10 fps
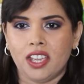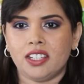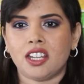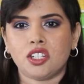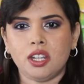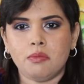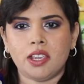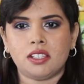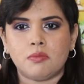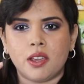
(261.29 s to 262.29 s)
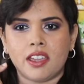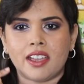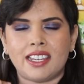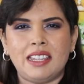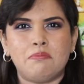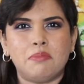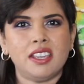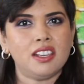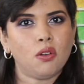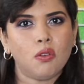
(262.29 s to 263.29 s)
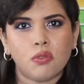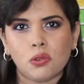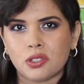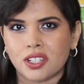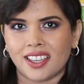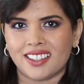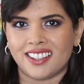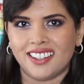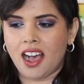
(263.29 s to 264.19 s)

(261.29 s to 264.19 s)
It actually makes my acne peel off altogether.